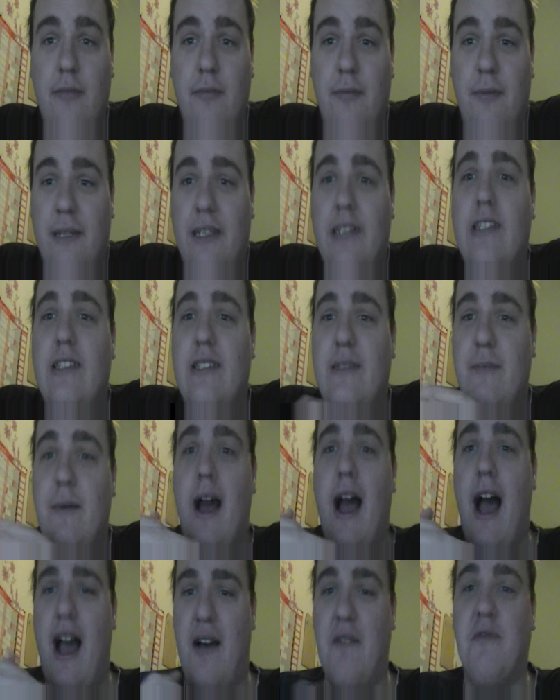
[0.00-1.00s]
because my
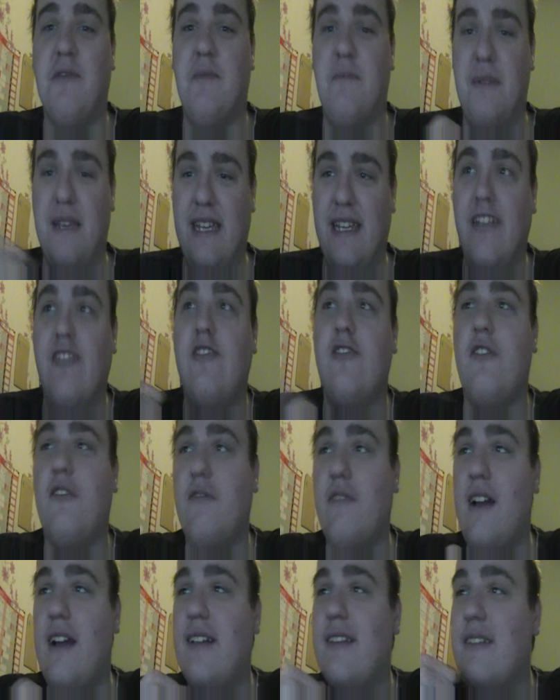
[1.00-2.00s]
heart was beating so
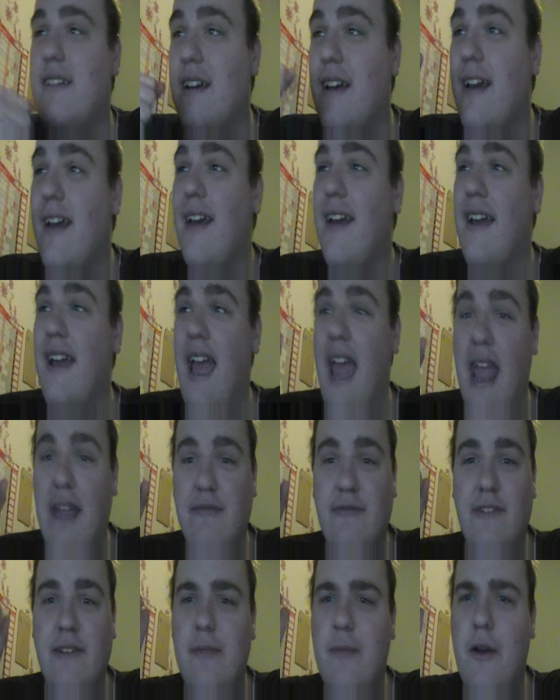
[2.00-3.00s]
fast.
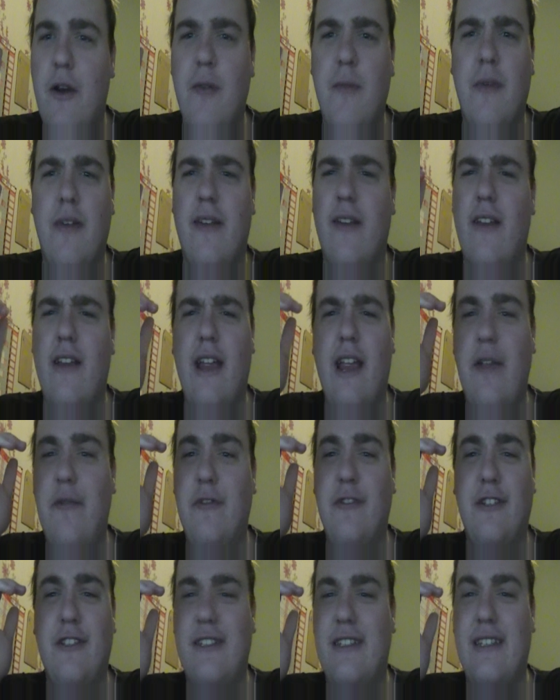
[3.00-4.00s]
Every moment, it
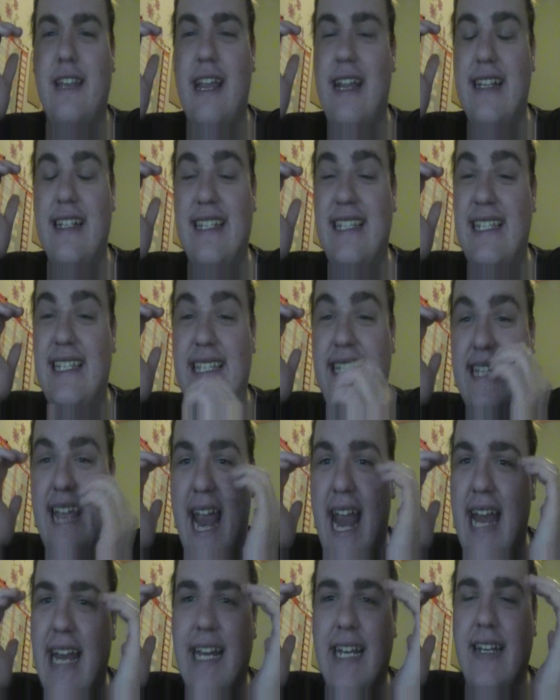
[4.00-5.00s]
was just
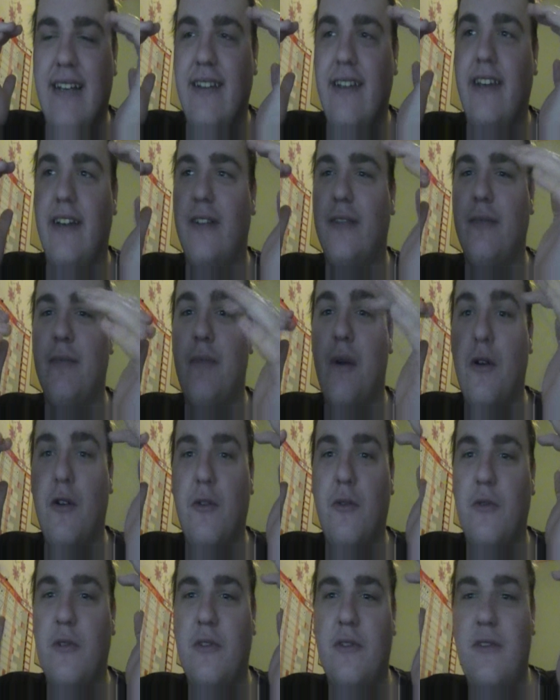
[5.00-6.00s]
insane. You know,
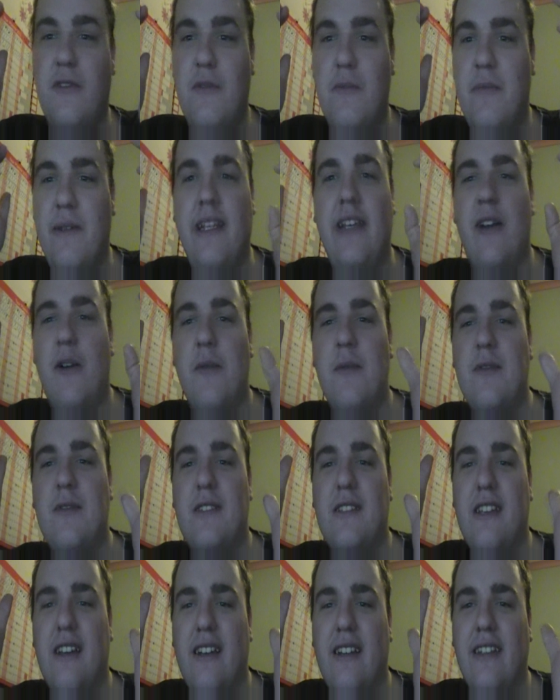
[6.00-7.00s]
Punk would be
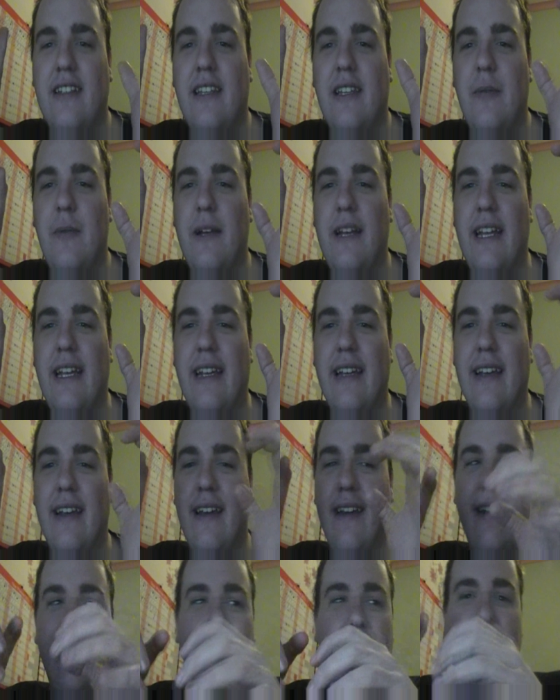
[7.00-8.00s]
almost certainly winning,
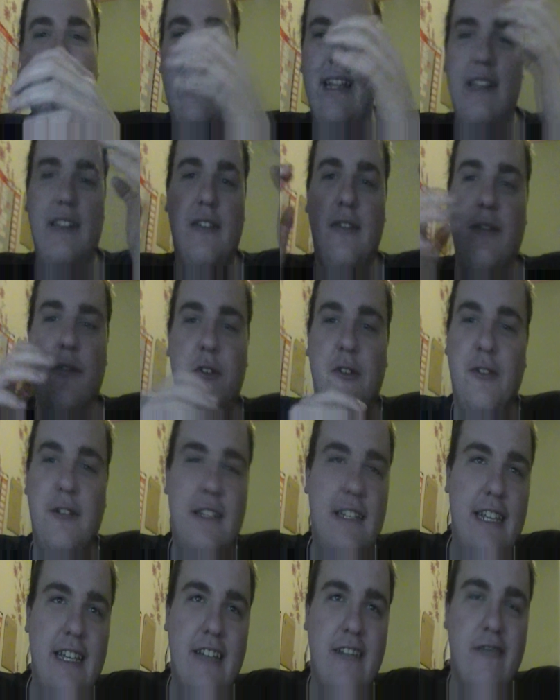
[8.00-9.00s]
then
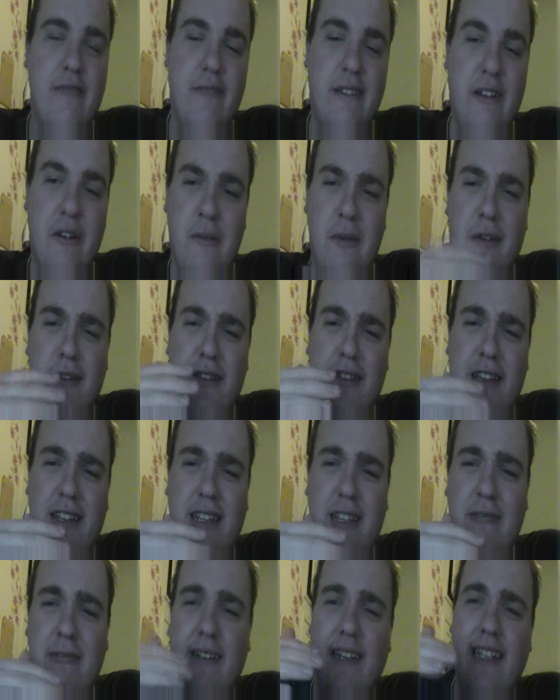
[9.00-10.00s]
Undertaker would be almost
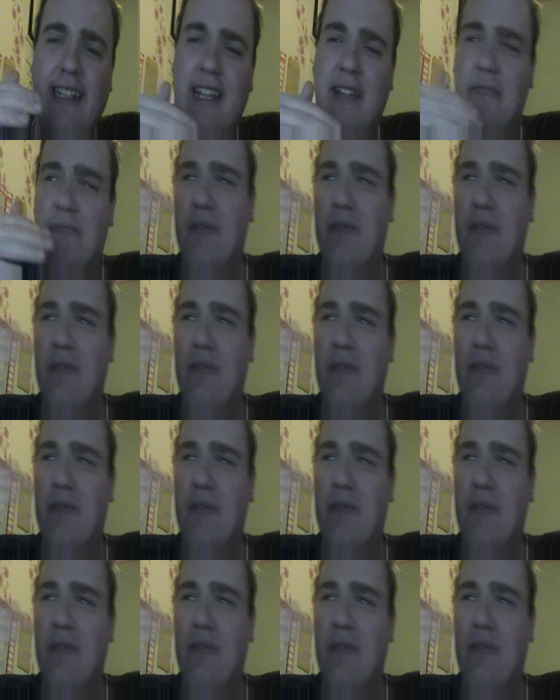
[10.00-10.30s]
certainly winning, then